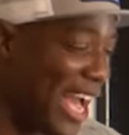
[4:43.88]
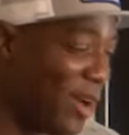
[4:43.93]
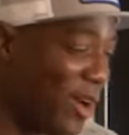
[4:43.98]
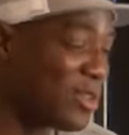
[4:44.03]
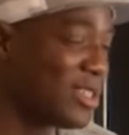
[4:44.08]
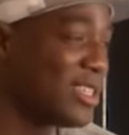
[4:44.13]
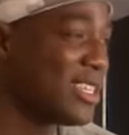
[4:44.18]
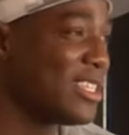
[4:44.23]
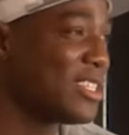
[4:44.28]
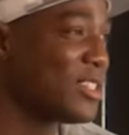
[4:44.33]
I
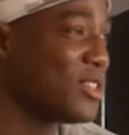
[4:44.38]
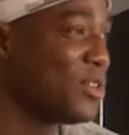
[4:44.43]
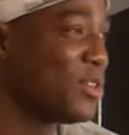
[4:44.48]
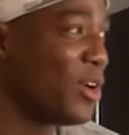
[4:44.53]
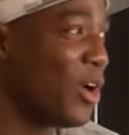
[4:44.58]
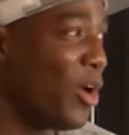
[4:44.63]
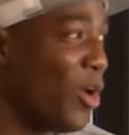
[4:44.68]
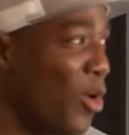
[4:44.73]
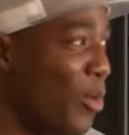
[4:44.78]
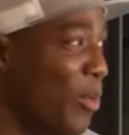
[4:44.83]
was looking through
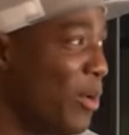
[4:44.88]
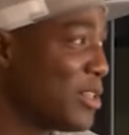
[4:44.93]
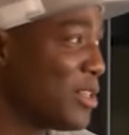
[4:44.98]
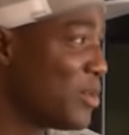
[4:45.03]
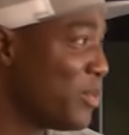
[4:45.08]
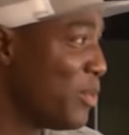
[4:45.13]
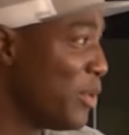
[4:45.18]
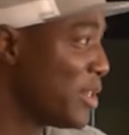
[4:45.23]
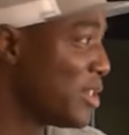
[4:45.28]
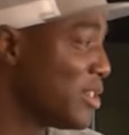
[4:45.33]
a whole bunch
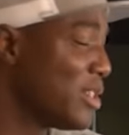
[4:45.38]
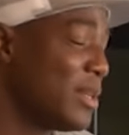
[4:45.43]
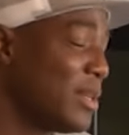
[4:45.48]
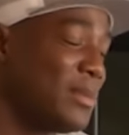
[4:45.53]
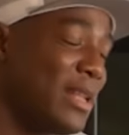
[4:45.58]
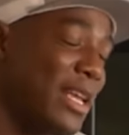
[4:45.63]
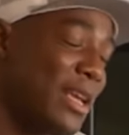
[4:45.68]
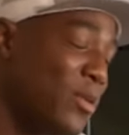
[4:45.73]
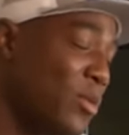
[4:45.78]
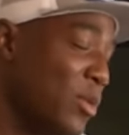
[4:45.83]
of pictures. I'm
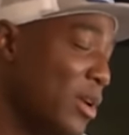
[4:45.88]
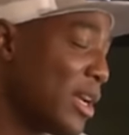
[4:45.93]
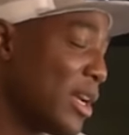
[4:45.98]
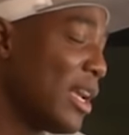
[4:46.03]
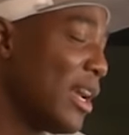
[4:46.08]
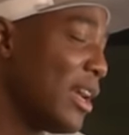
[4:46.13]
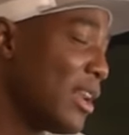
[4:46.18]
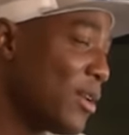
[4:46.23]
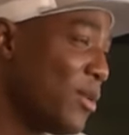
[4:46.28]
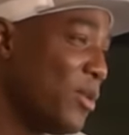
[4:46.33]
like, what
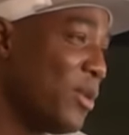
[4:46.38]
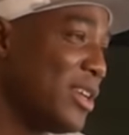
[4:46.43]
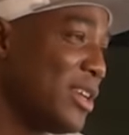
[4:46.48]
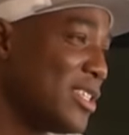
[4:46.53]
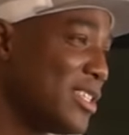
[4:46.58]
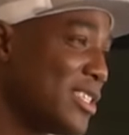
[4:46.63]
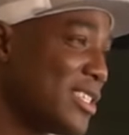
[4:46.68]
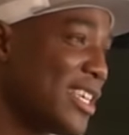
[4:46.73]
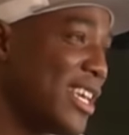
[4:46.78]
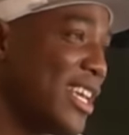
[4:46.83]
kind of
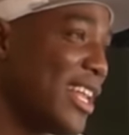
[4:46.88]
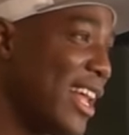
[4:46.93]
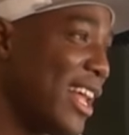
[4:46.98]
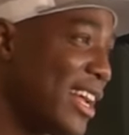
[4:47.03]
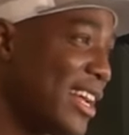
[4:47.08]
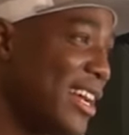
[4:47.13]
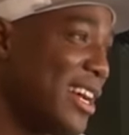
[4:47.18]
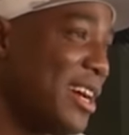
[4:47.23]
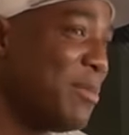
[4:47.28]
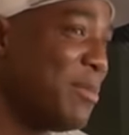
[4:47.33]
questions can I
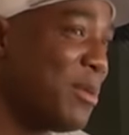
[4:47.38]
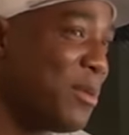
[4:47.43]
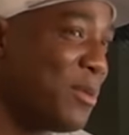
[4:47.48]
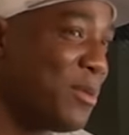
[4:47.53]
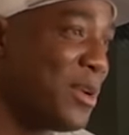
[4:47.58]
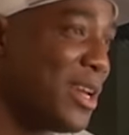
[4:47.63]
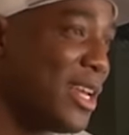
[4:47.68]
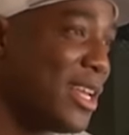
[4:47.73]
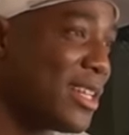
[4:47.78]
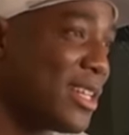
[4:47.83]
come up
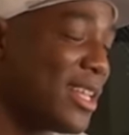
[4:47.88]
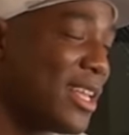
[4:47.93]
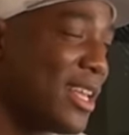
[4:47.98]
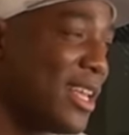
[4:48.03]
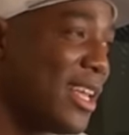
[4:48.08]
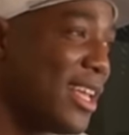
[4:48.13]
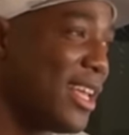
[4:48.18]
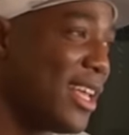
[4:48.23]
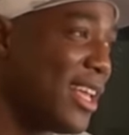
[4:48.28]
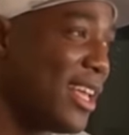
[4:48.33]
with
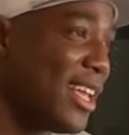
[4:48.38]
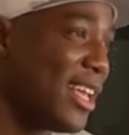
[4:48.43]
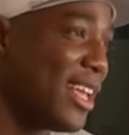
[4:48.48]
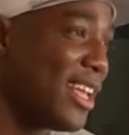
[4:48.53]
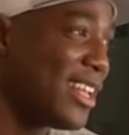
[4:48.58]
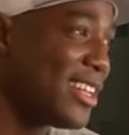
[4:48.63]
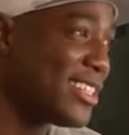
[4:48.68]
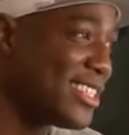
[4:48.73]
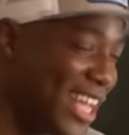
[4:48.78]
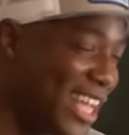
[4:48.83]

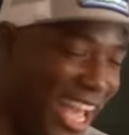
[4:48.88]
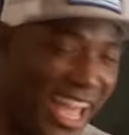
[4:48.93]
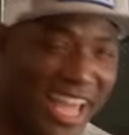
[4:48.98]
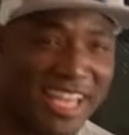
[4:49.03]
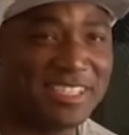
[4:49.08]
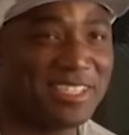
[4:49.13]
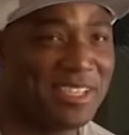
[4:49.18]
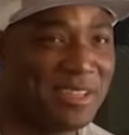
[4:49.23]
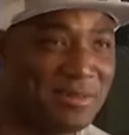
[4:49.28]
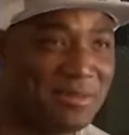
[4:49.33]
to
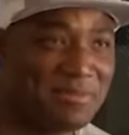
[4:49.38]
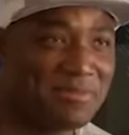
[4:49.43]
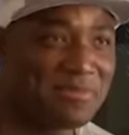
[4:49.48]
ask him?